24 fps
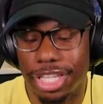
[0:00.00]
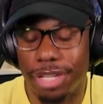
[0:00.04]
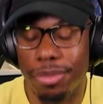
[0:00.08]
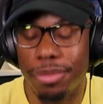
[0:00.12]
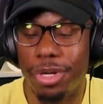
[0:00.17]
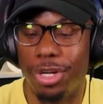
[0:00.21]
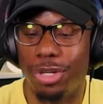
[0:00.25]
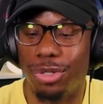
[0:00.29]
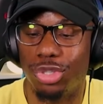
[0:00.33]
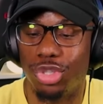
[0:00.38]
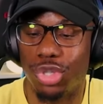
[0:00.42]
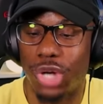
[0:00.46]
Them
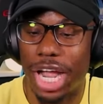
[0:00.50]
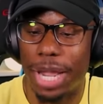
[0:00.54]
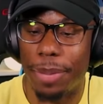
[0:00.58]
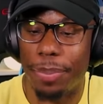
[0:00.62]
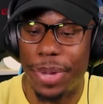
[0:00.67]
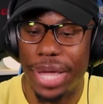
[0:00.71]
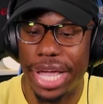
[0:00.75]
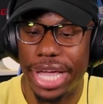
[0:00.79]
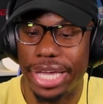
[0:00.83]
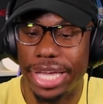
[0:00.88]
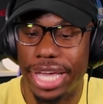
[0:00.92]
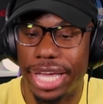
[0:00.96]
old dry
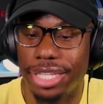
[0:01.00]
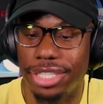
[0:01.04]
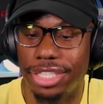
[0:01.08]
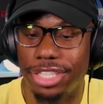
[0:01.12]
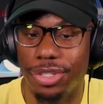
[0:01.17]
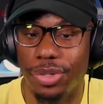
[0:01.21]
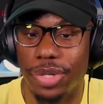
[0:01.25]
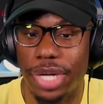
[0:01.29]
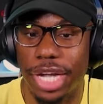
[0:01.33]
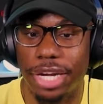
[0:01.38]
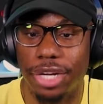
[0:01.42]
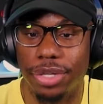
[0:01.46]
pancakes,
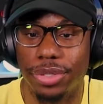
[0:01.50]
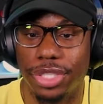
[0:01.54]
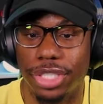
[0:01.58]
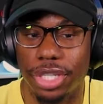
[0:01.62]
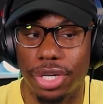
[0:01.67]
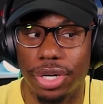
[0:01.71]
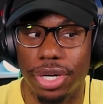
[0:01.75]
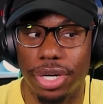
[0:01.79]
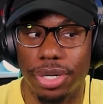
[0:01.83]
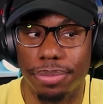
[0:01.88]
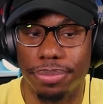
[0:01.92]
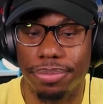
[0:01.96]
you don't got no
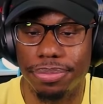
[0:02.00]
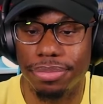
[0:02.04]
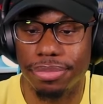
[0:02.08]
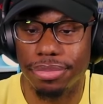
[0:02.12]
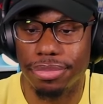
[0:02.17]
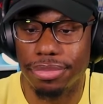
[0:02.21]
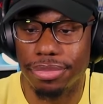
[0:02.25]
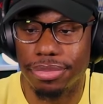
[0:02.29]
syrup?